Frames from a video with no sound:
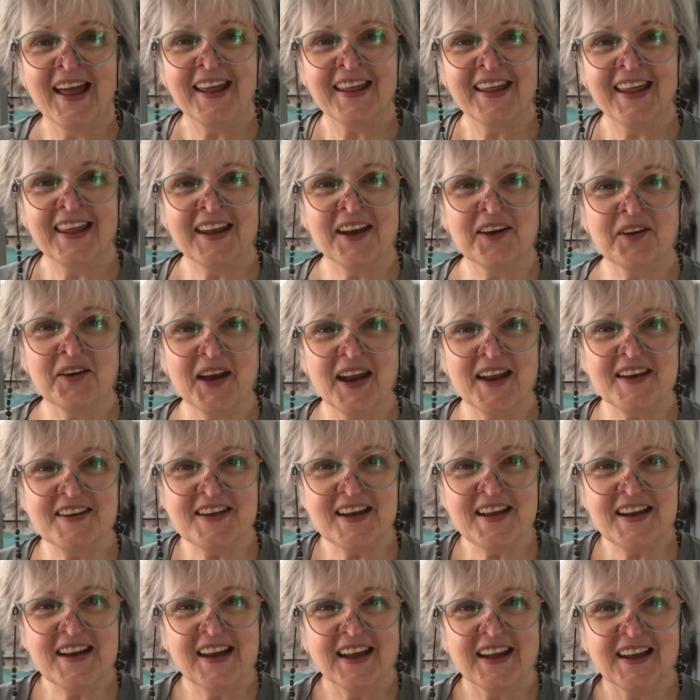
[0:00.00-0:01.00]
You know what I
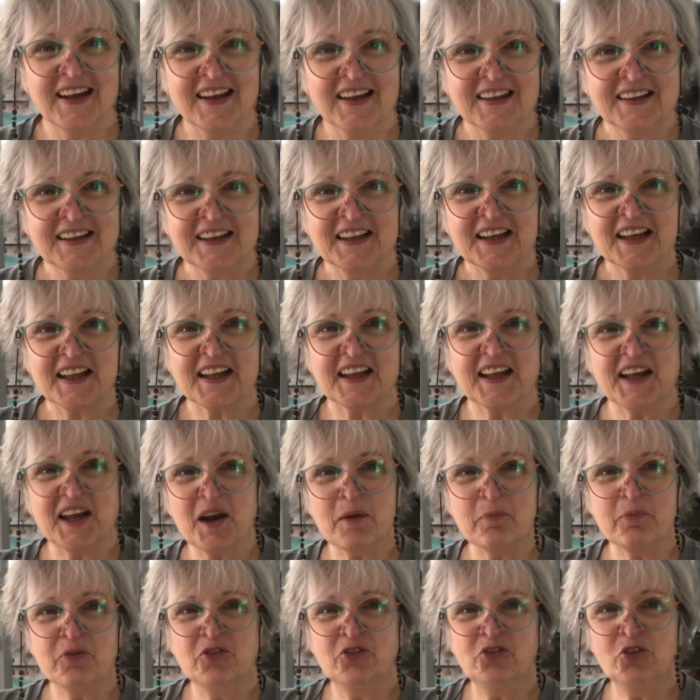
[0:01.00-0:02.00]
did? Got
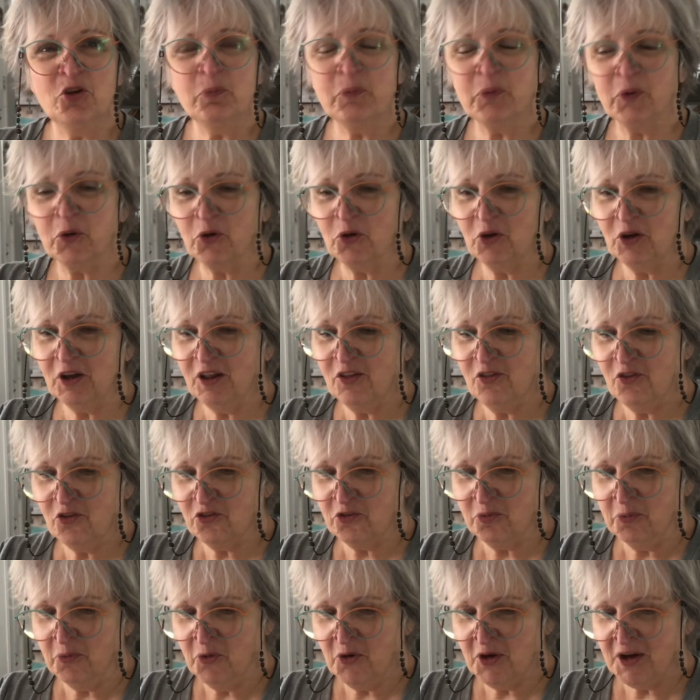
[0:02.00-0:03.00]
up super early this
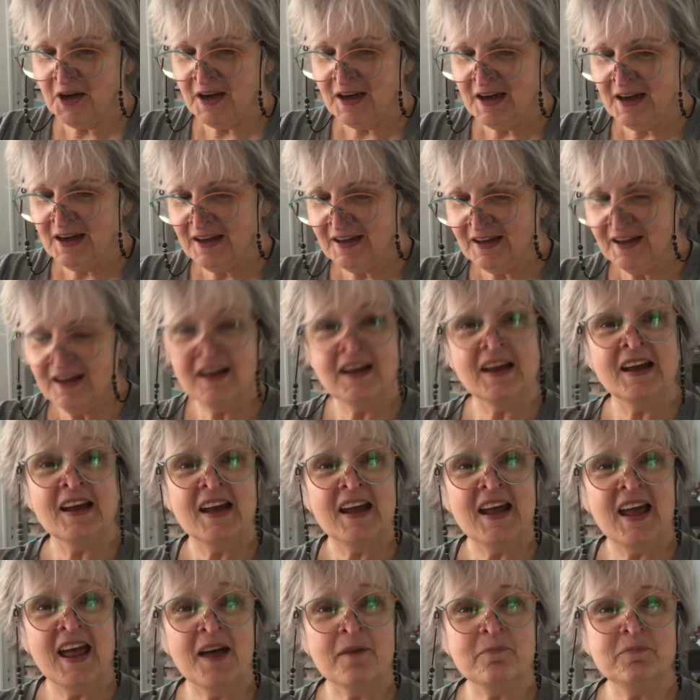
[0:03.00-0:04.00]
morning,
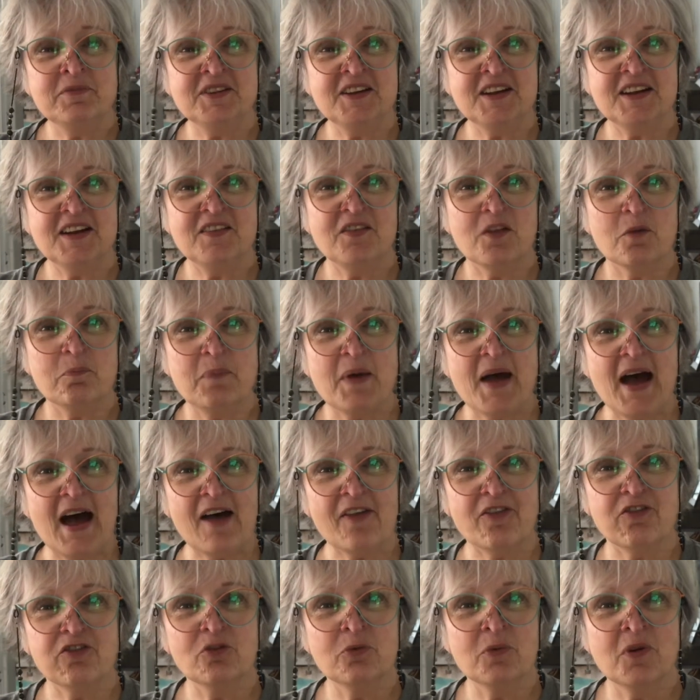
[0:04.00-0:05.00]
emptied the
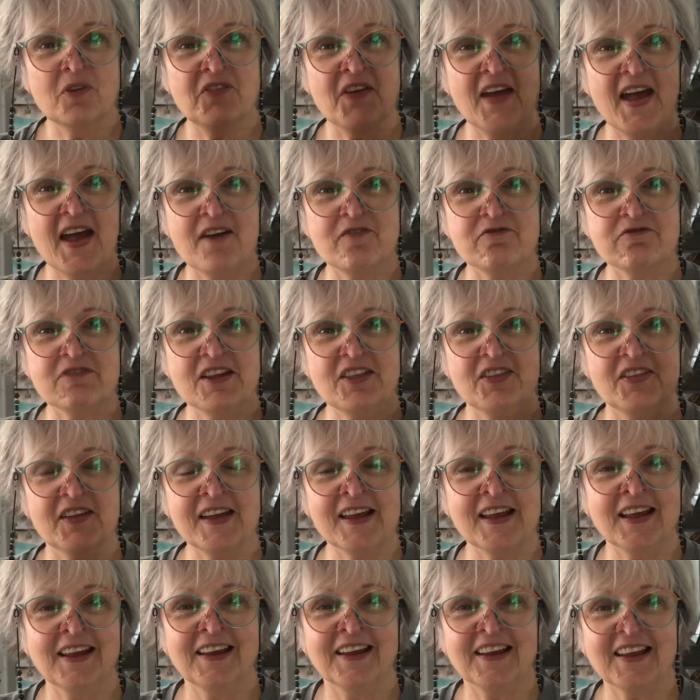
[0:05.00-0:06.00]
bathroom of
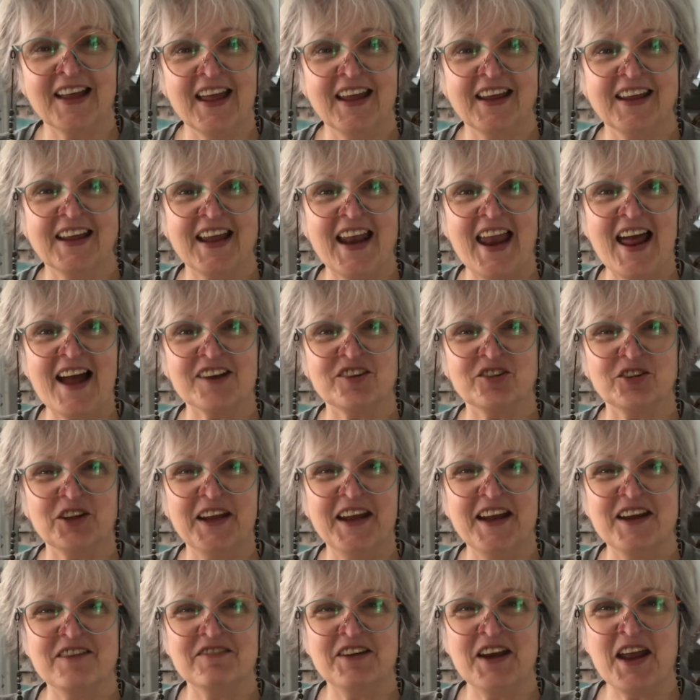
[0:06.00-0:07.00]
everything. You can actually
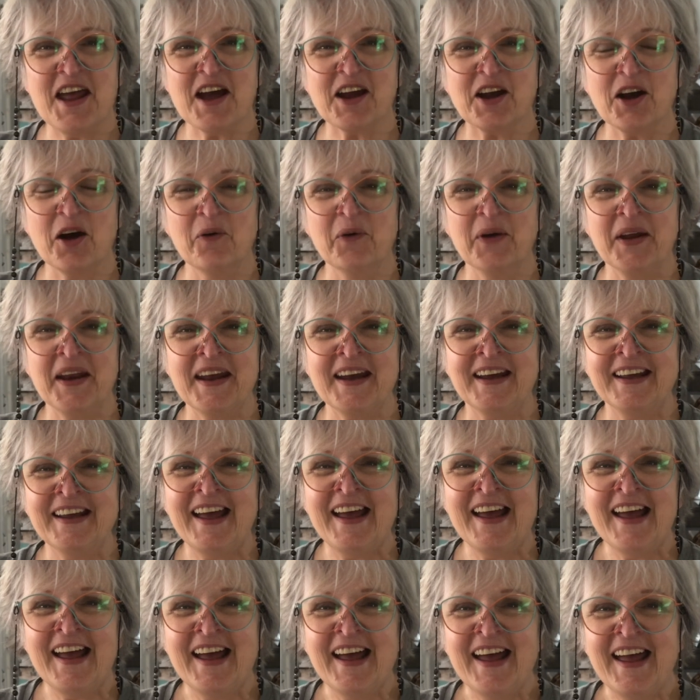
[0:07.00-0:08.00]
hear an echo in it.
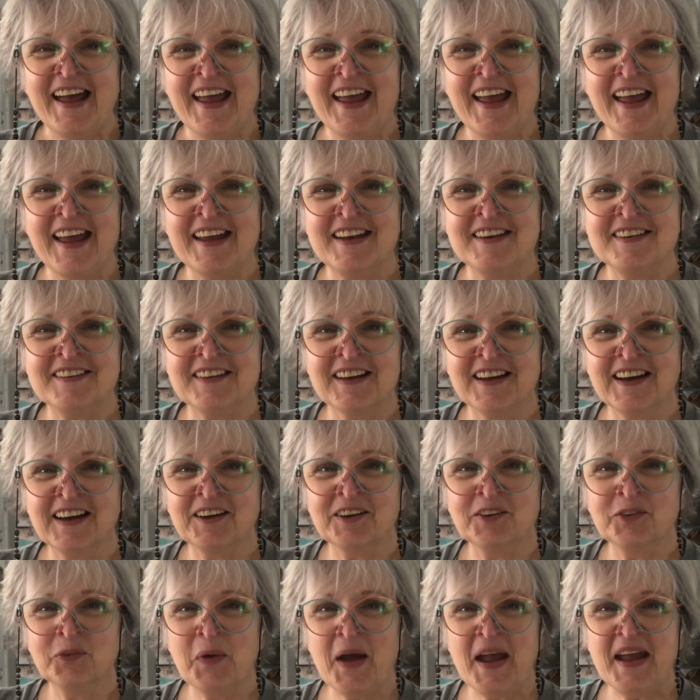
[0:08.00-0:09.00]
And
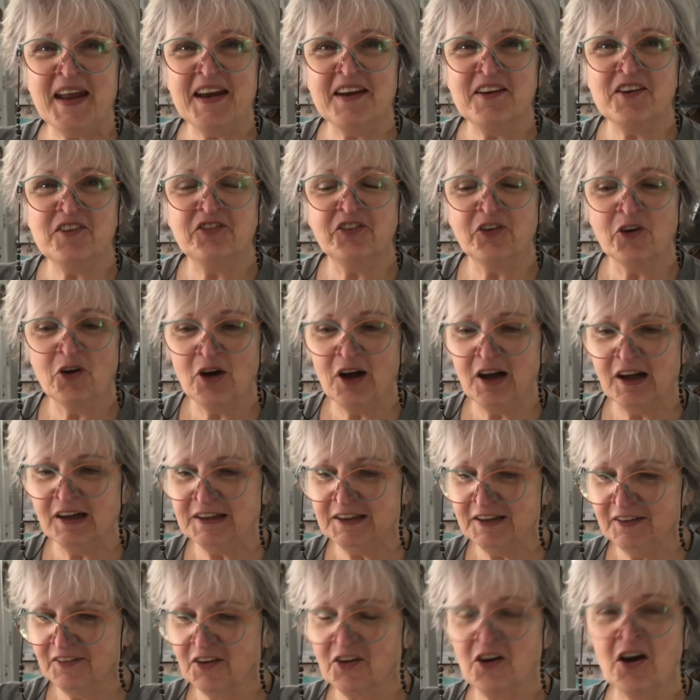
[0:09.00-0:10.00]
uh, waited for
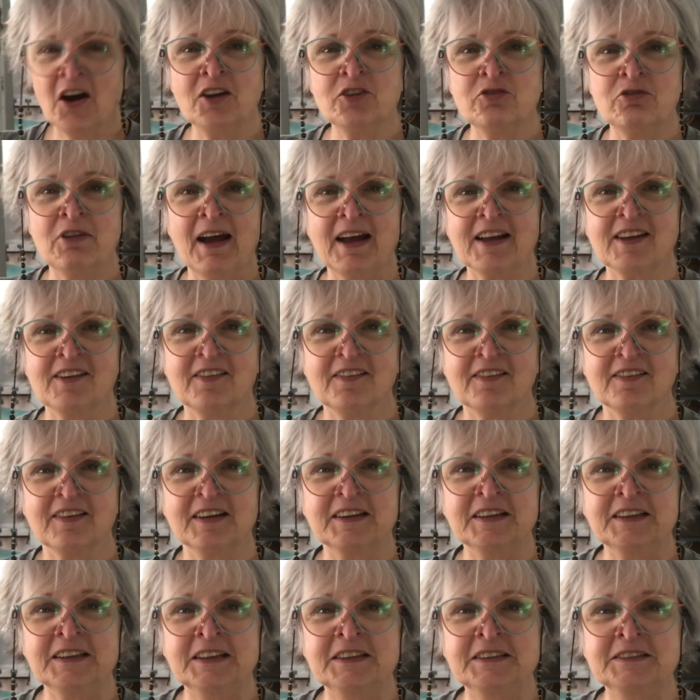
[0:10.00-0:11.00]
the contractors.
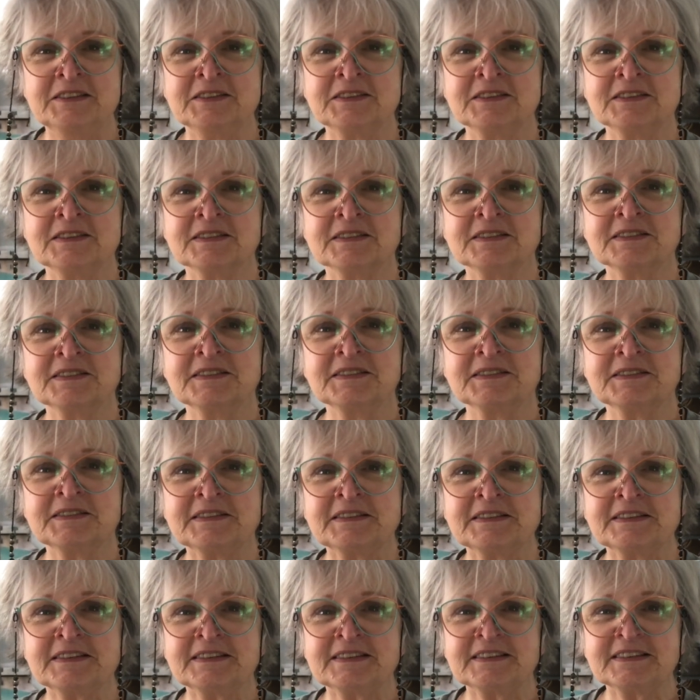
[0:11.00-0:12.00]

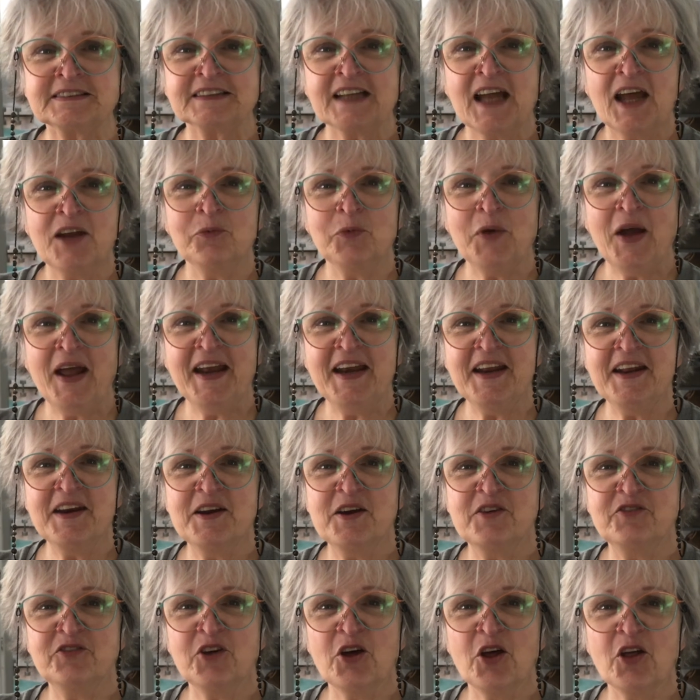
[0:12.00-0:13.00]
And waited
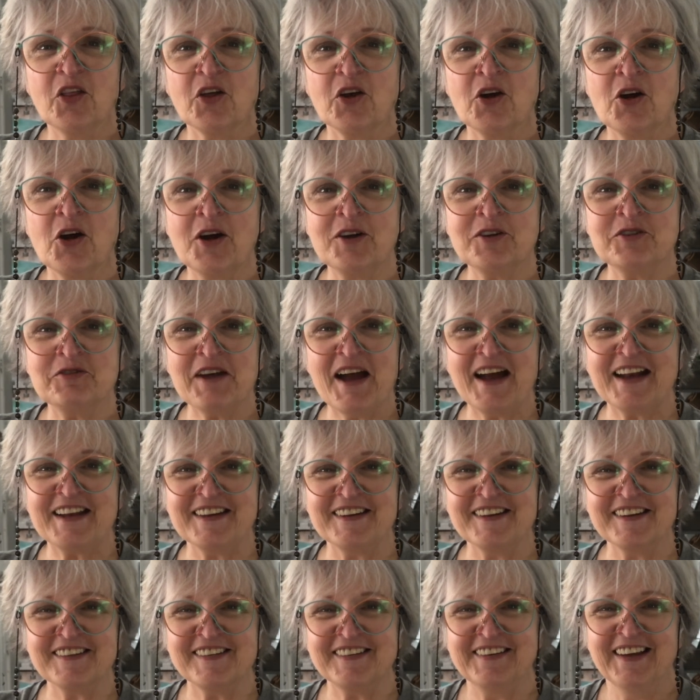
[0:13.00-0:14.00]
for the
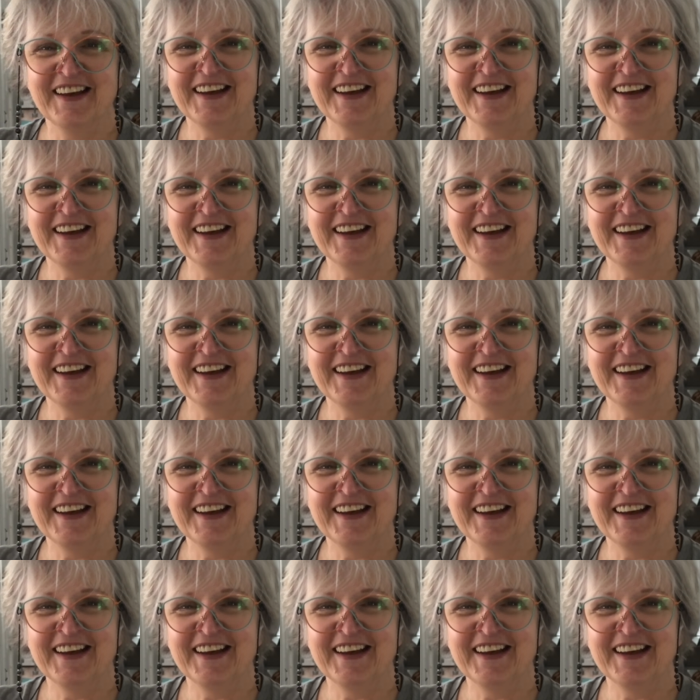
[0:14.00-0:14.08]
contractors.